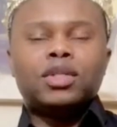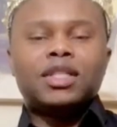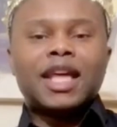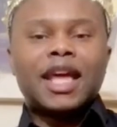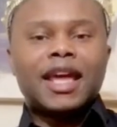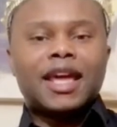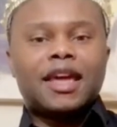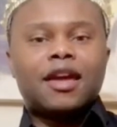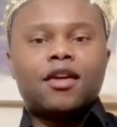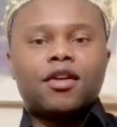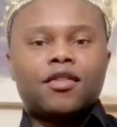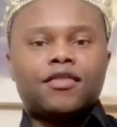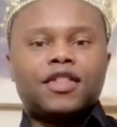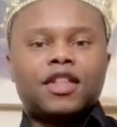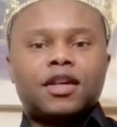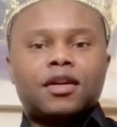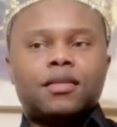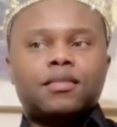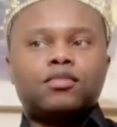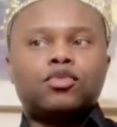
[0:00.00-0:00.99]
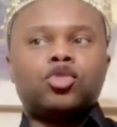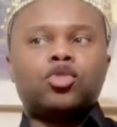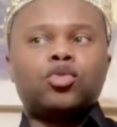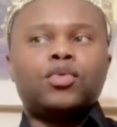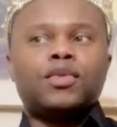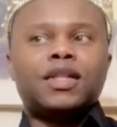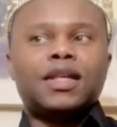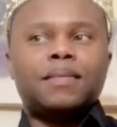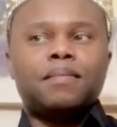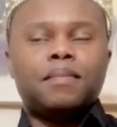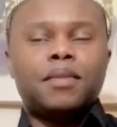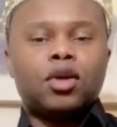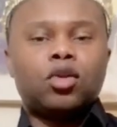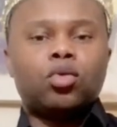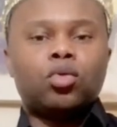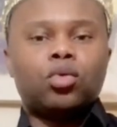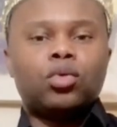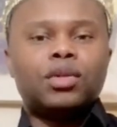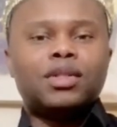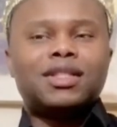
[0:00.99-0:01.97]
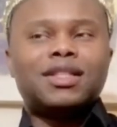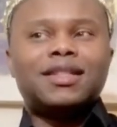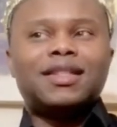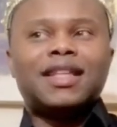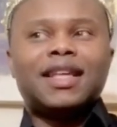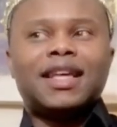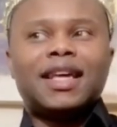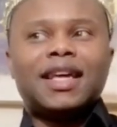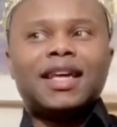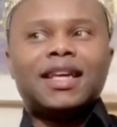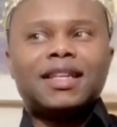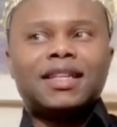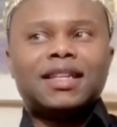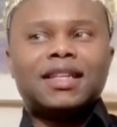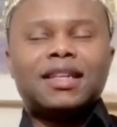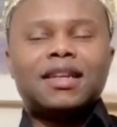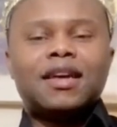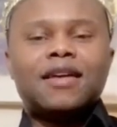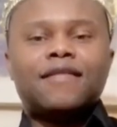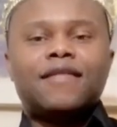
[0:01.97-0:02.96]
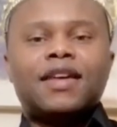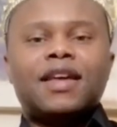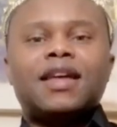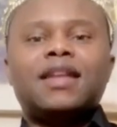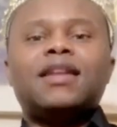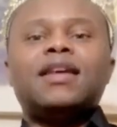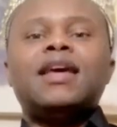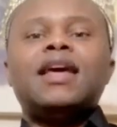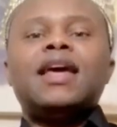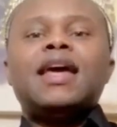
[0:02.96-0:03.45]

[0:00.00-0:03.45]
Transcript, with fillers: take care of them to the middle to the ending of it